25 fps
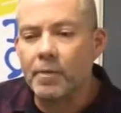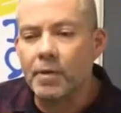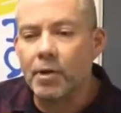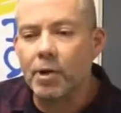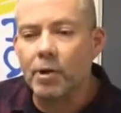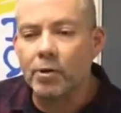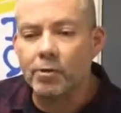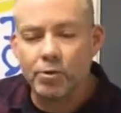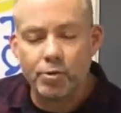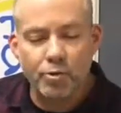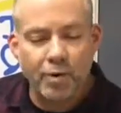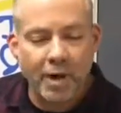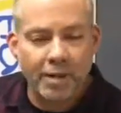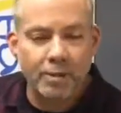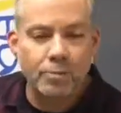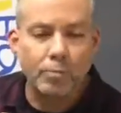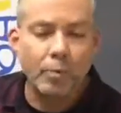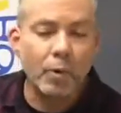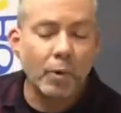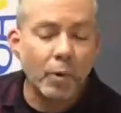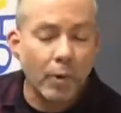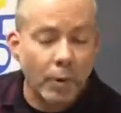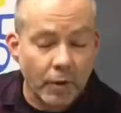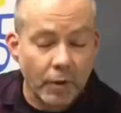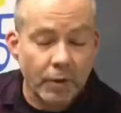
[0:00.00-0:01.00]
contract
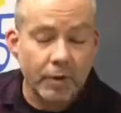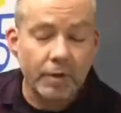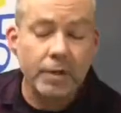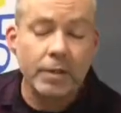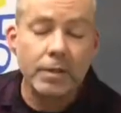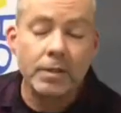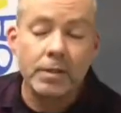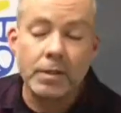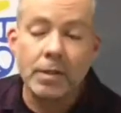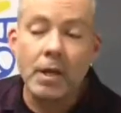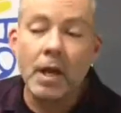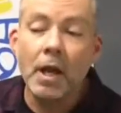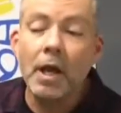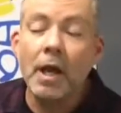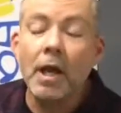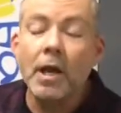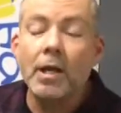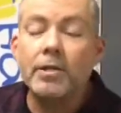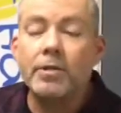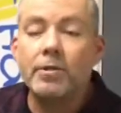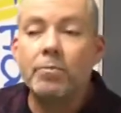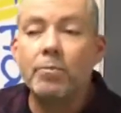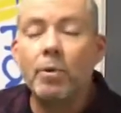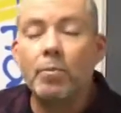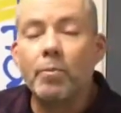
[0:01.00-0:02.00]
workers.
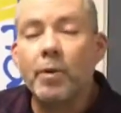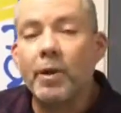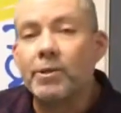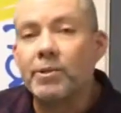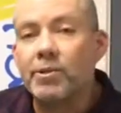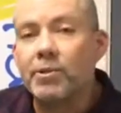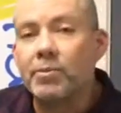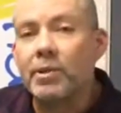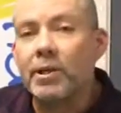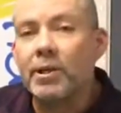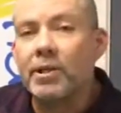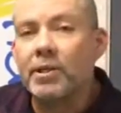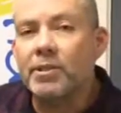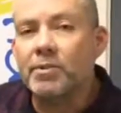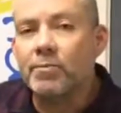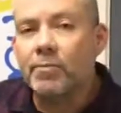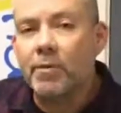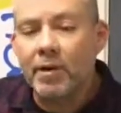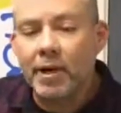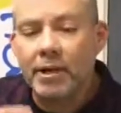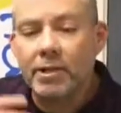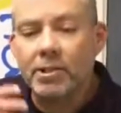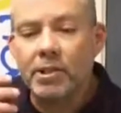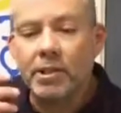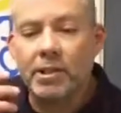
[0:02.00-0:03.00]
So what we're doing is
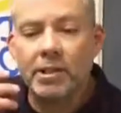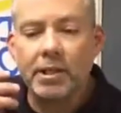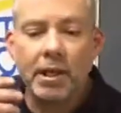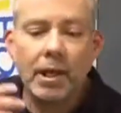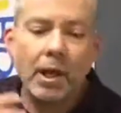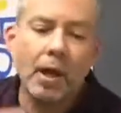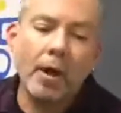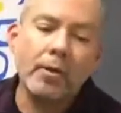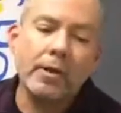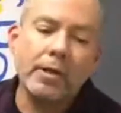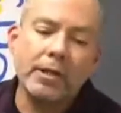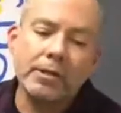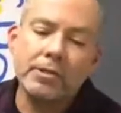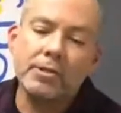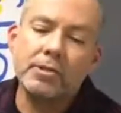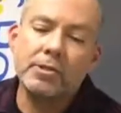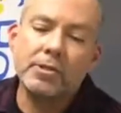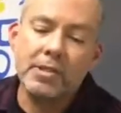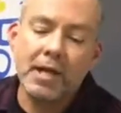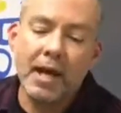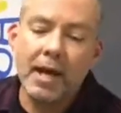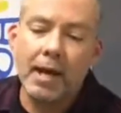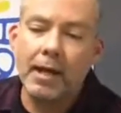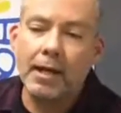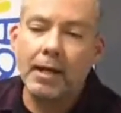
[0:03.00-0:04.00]
we're actually going
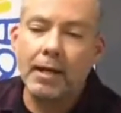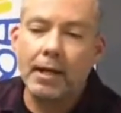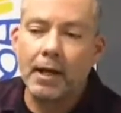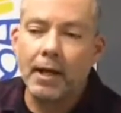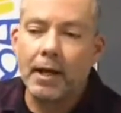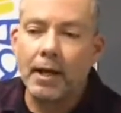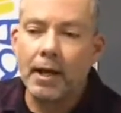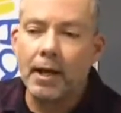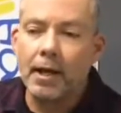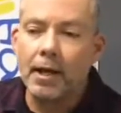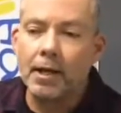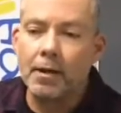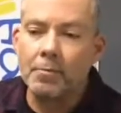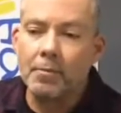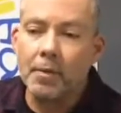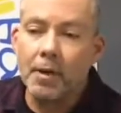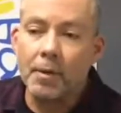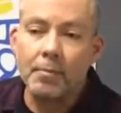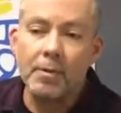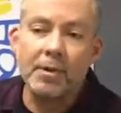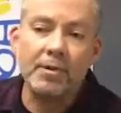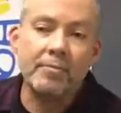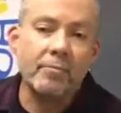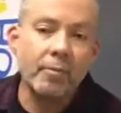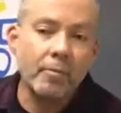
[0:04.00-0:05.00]
to take
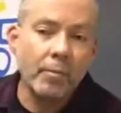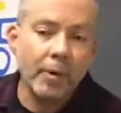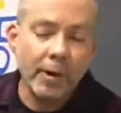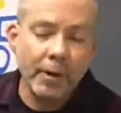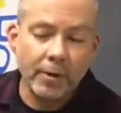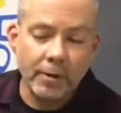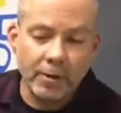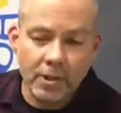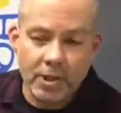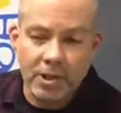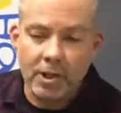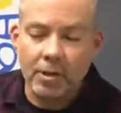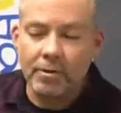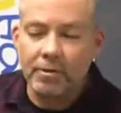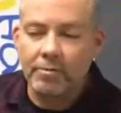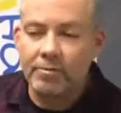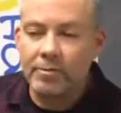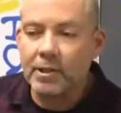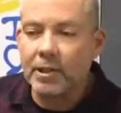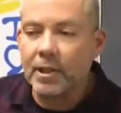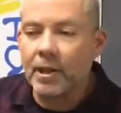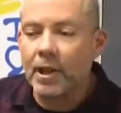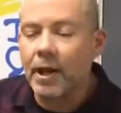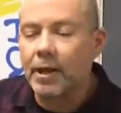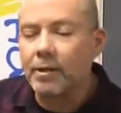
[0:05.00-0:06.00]
a bit of a roadshow,
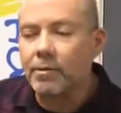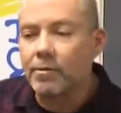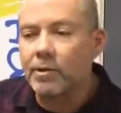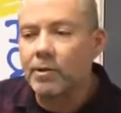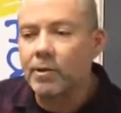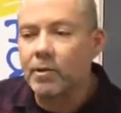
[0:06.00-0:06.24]
if you like.